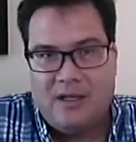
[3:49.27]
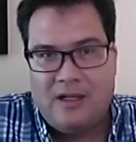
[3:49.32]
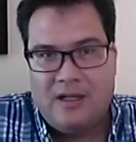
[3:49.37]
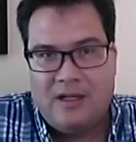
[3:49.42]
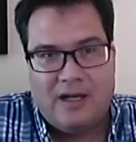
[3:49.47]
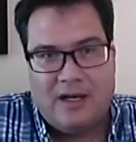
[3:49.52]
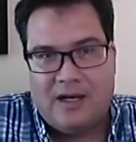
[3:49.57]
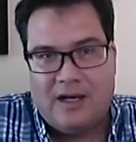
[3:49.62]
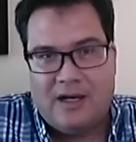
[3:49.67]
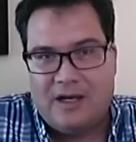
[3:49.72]

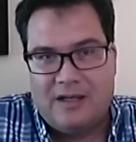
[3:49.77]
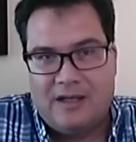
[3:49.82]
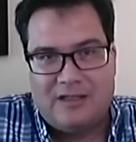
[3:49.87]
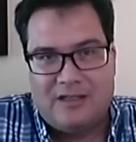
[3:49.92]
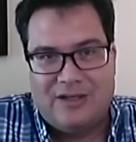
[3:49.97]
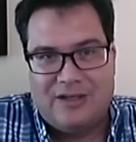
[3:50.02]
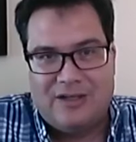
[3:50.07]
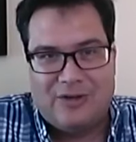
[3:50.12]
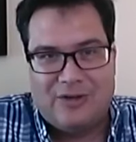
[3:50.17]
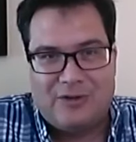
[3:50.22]
Uh,
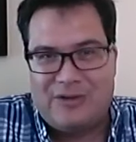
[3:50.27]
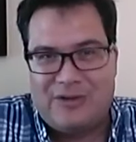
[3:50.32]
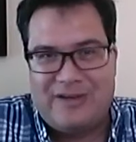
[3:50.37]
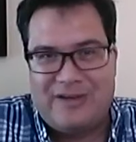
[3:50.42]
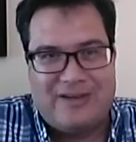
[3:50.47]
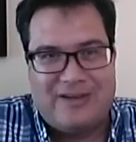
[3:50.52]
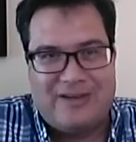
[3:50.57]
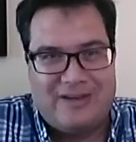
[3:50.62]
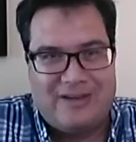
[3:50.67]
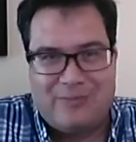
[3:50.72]
you know,
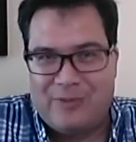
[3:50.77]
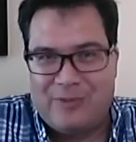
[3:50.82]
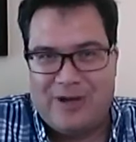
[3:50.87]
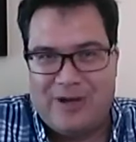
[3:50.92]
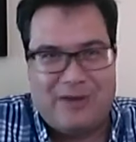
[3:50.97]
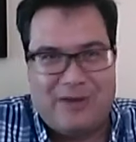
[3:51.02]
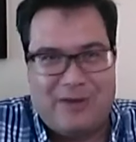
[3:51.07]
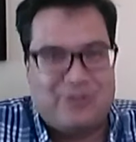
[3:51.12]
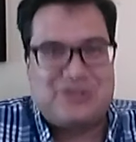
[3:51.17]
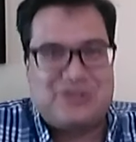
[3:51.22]
when
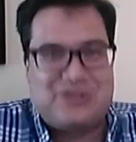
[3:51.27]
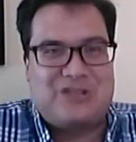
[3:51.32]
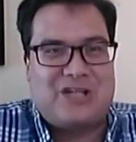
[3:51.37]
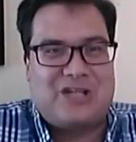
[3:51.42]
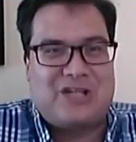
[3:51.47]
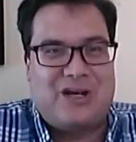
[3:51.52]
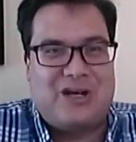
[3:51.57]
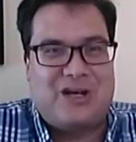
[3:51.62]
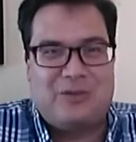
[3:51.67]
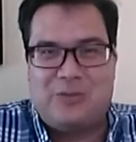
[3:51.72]
I was a
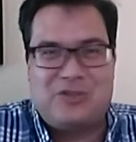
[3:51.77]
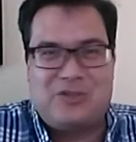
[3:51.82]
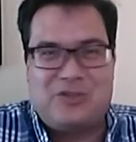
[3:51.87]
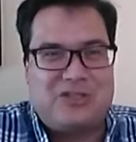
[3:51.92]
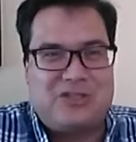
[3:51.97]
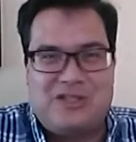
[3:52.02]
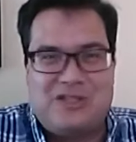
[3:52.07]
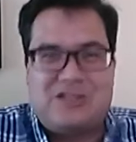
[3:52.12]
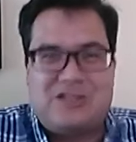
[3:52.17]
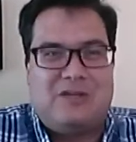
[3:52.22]
child, we used
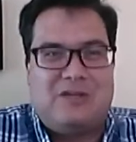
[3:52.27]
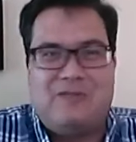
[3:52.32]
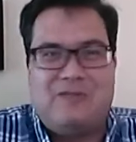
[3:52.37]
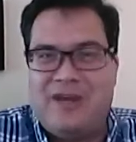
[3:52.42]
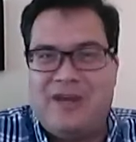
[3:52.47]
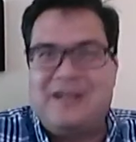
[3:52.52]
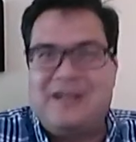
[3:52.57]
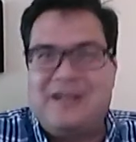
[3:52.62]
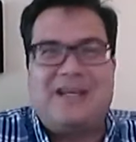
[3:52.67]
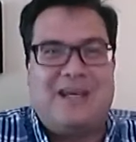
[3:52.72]
to just
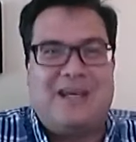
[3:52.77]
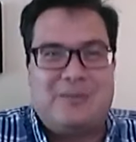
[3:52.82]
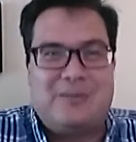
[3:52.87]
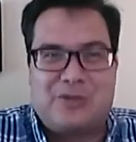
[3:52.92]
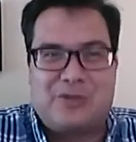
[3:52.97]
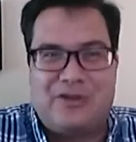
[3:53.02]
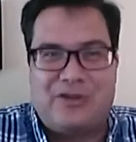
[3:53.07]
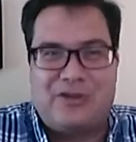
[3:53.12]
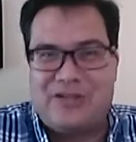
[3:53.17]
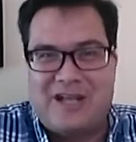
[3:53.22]
invent games
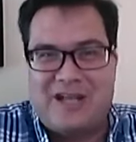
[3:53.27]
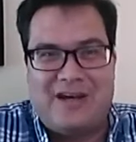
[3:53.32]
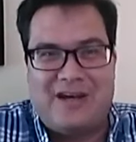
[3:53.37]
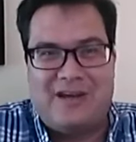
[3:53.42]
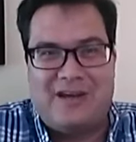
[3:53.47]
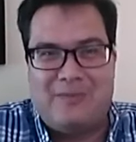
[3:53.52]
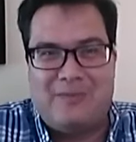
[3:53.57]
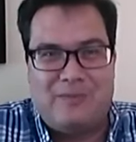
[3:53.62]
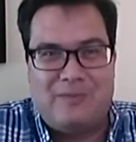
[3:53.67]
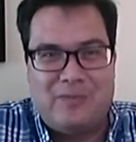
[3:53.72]
all the
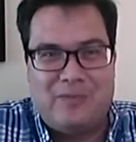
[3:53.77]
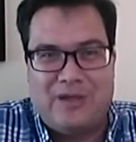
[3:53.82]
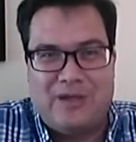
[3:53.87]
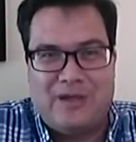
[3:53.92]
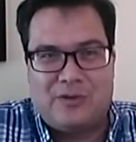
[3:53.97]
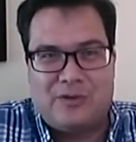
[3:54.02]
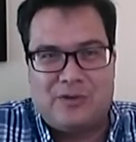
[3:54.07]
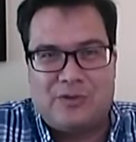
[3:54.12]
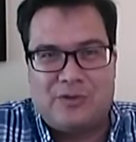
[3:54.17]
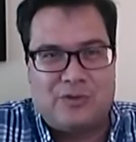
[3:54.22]
time, and,
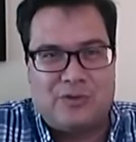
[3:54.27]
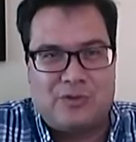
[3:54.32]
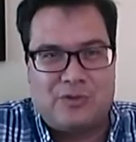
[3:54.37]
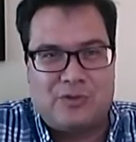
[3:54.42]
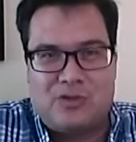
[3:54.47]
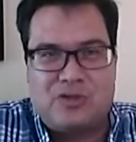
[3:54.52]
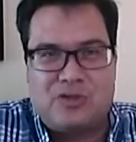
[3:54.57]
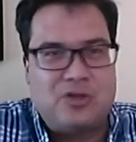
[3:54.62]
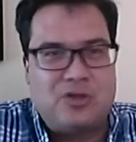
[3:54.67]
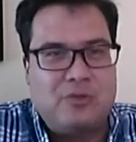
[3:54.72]
and there, there
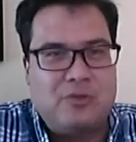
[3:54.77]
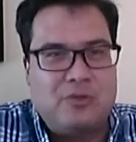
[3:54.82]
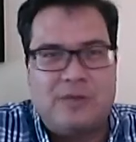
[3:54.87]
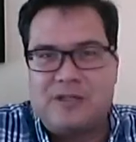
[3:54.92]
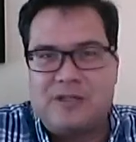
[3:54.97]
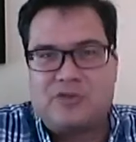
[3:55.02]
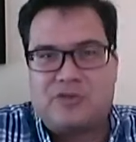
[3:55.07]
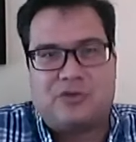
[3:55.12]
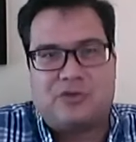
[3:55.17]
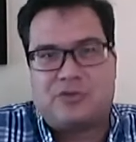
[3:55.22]
was so
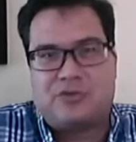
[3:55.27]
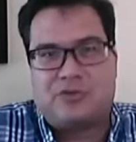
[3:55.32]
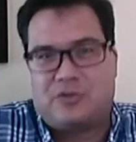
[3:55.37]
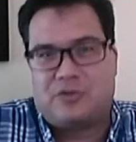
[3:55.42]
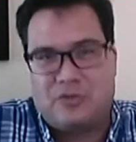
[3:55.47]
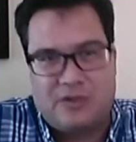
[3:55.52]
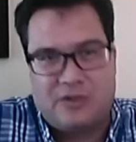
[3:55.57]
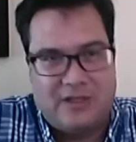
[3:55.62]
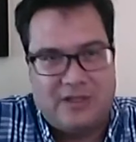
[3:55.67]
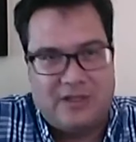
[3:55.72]
much social
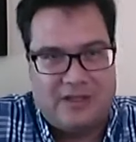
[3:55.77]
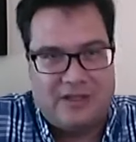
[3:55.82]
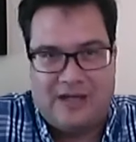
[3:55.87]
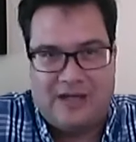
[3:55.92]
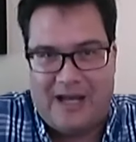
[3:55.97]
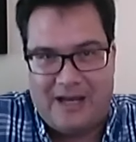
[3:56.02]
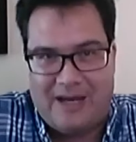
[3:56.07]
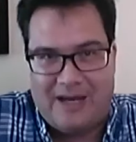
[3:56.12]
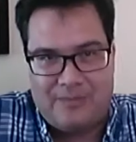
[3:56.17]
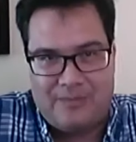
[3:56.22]
learning that
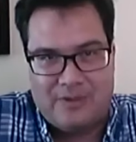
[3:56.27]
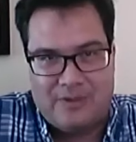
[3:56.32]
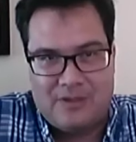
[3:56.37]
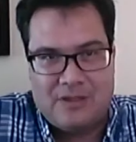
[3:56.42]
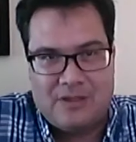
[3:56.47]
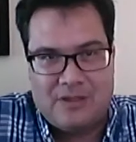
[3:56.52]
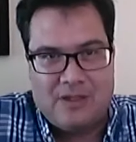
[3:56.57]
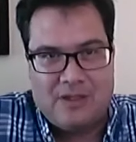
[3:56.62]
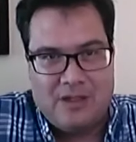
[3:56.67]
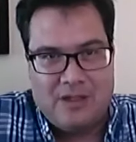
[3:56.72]
happened
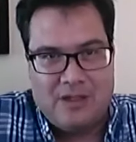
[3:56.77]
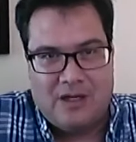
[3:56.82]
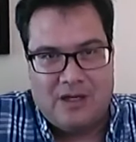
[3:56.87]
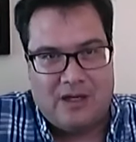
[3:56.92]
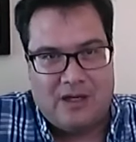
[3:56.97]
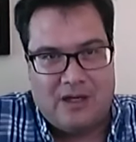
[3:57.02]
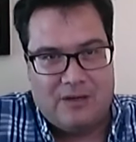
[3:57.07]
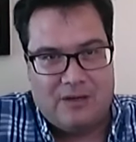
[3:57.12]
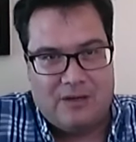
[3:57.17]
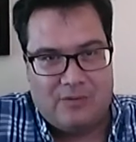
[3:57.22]

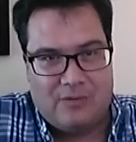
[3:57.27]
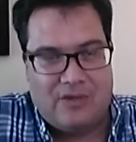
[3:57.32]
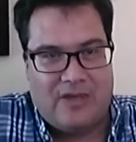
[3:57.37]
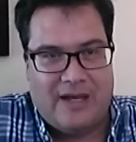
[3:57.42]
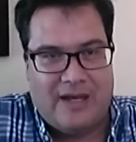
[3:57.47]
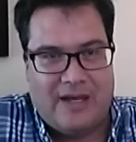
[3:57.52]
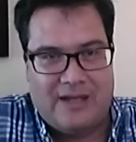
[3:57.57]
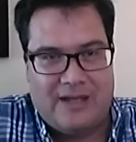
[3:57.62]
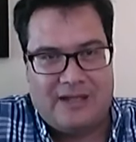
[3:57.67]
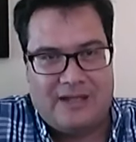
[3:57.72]
uh, with
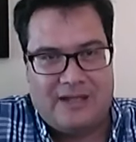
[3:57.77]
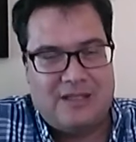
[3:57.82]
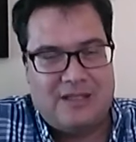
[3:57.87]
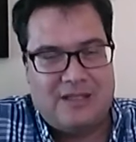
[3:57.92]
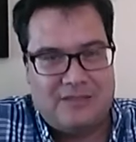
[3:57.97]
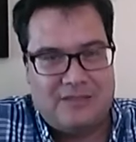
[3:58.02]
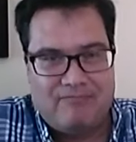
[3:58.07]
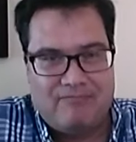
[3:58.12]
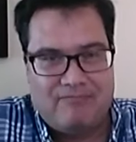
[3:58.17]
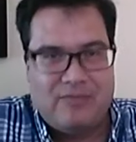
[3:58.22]
that. And I
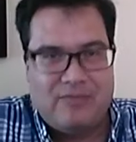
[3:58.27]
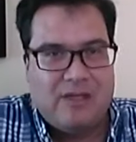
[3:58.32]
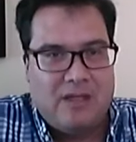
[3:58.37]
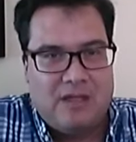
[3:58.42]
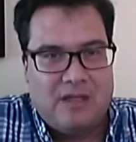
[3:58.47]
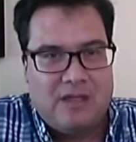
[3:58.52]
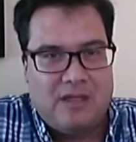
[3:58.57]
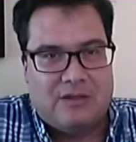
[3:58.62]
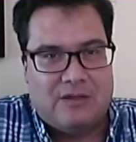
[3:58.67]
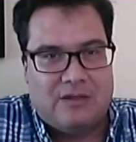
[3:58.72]
think,
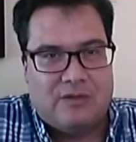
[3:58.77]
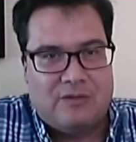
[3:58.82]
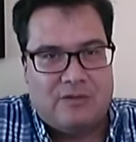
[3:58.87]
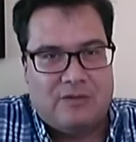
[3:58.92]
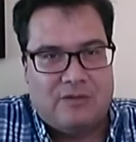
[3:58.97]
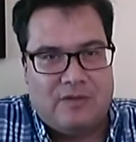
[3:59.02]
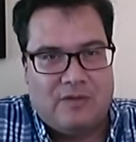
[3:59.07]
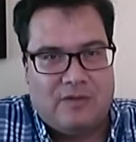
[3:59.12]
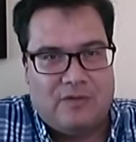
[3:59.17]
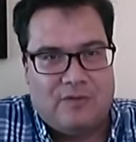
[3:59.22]
you know,
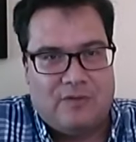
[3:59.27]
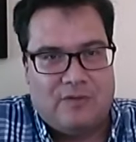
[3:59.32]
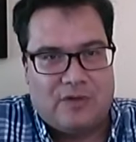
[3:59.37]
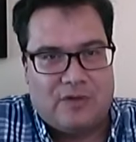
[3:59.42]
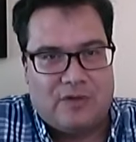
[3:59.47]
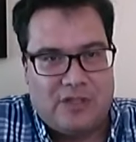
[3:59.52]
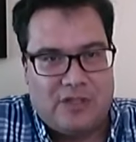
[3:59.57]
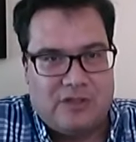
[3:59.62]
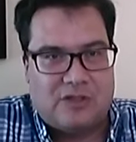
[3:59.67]
if, if, your kids